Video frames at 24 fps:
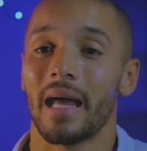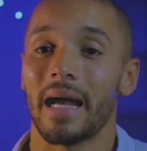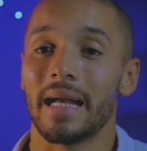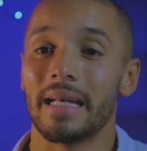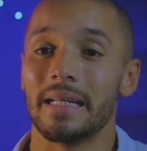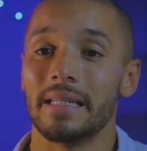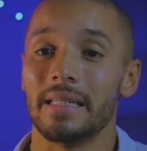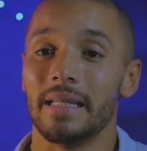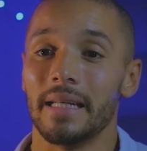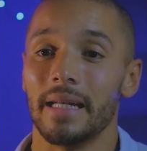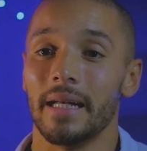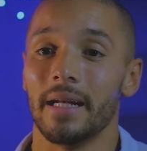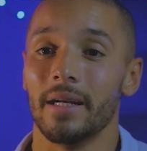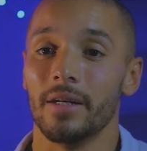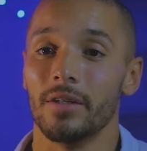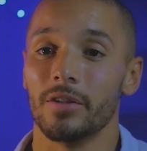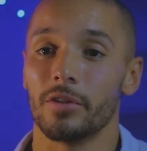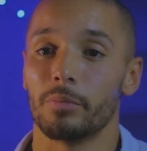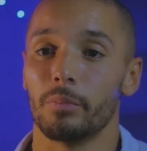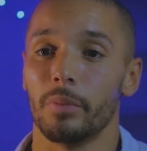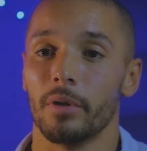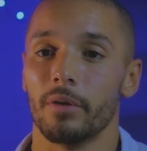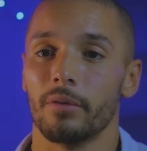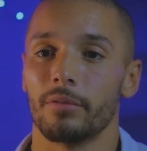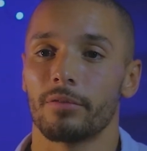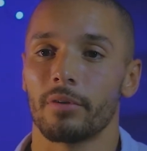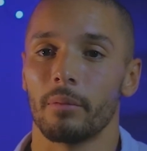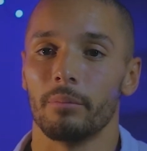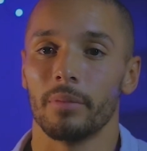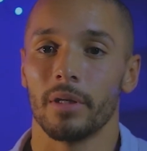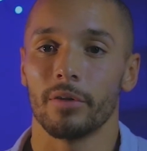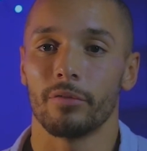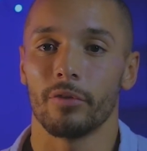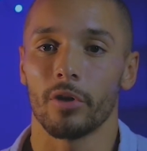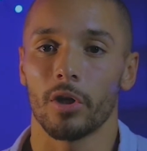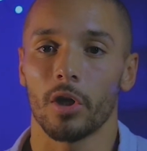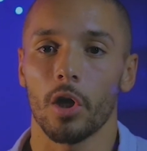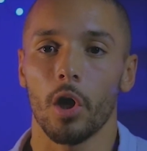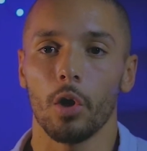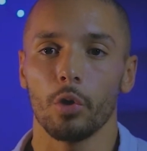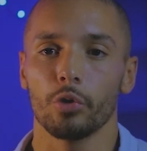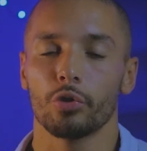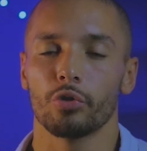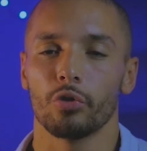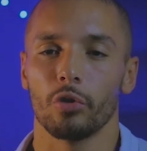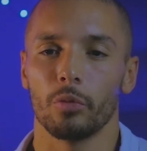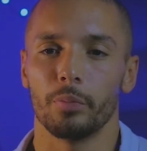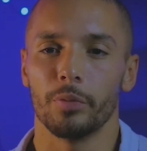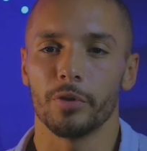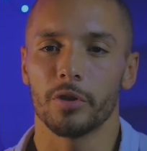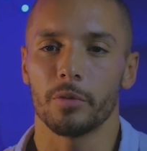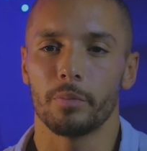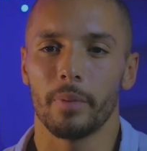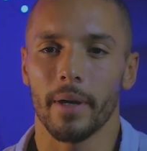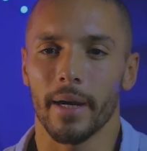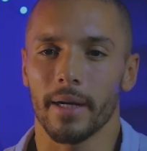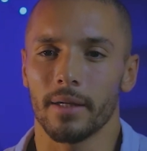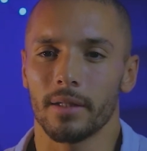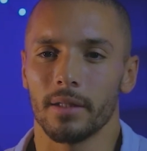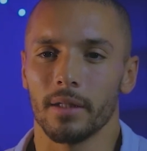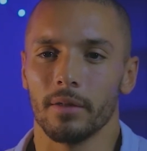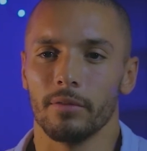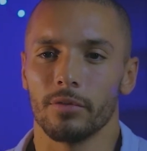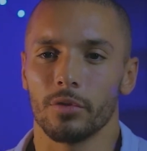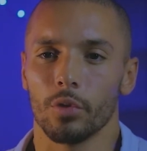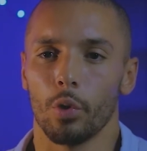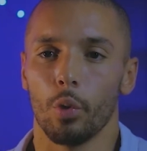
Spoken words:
ideas but from different cultural perspectives,